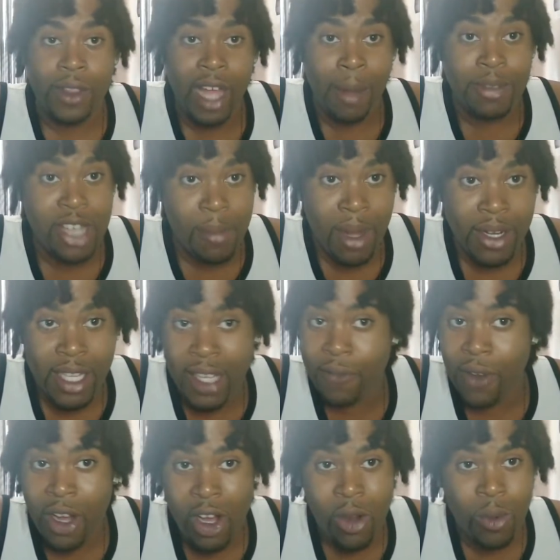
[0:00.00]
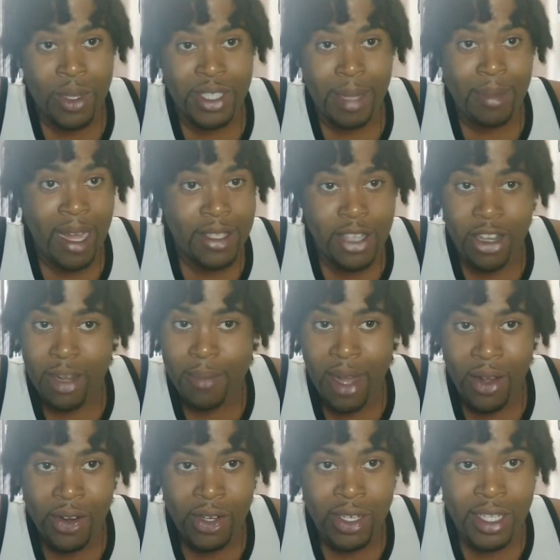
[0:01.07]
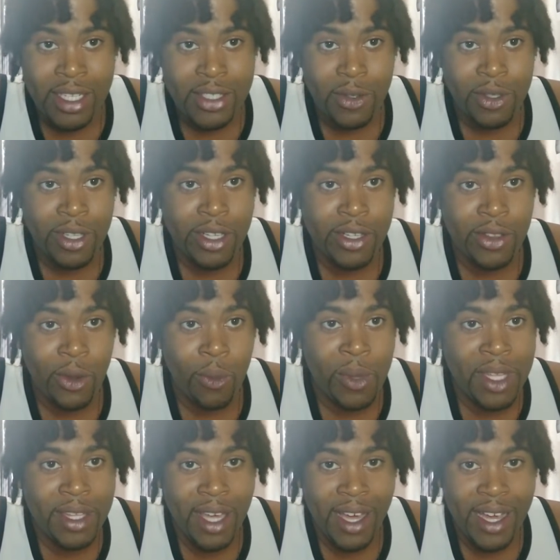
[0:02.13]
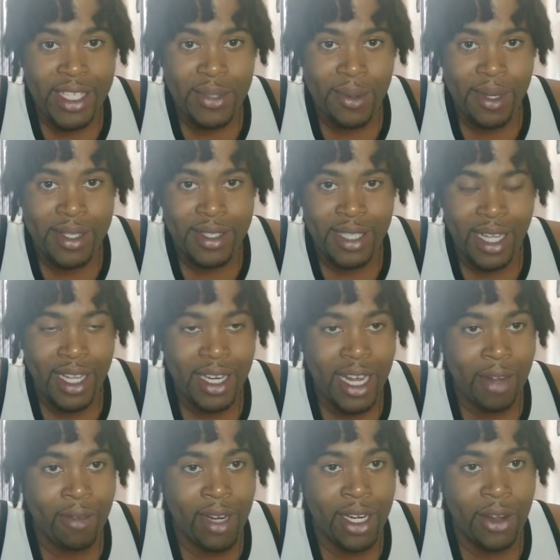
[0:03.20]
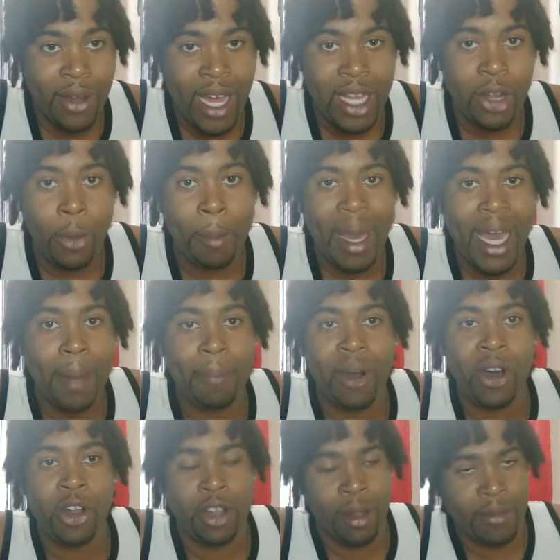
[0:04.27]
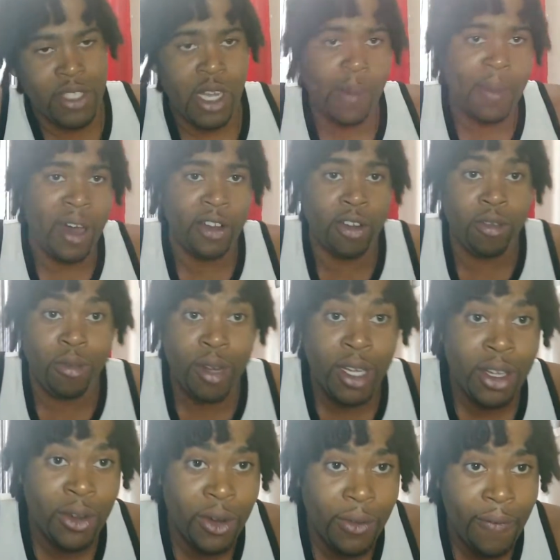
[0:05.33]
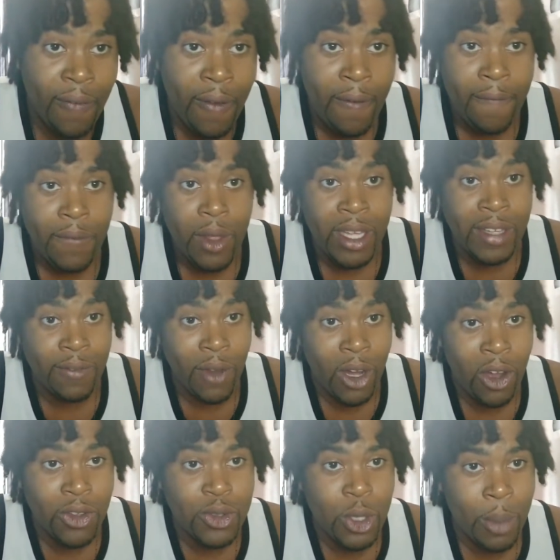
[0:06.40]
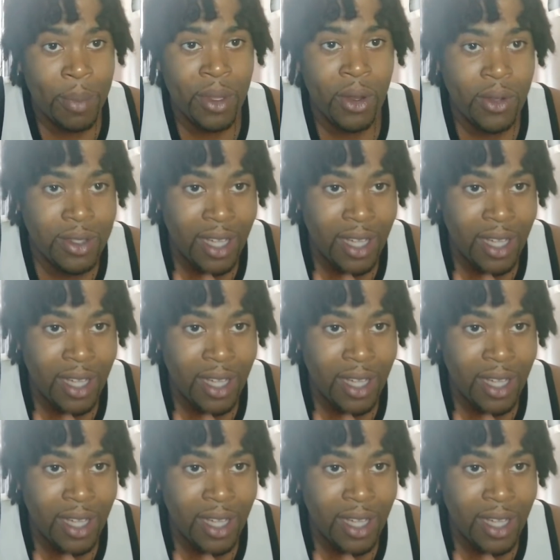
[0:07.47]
I'm talking about the evolved ones. I'm not talking about the weak ass ones that really don't have no backbone. I'm talking about the real evolved Scorpios.